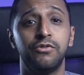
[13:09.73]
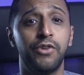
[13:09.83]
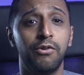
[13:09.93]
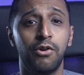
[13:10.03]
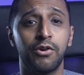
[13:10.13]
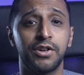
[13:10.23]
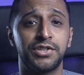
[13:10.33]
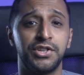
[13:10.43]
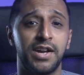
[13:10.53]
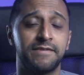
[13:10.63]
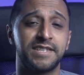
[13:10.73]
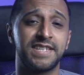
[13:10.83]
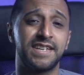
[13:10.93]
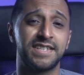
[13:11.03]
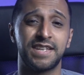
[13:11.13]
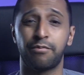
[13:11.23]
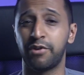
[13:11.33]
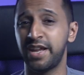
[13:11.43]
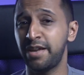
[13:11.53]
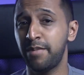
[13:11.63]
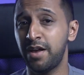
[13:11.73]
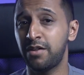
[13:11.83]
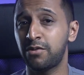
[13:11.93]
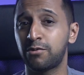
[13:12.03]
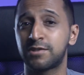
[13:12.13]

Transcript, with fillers: No longer do you have to send a separate email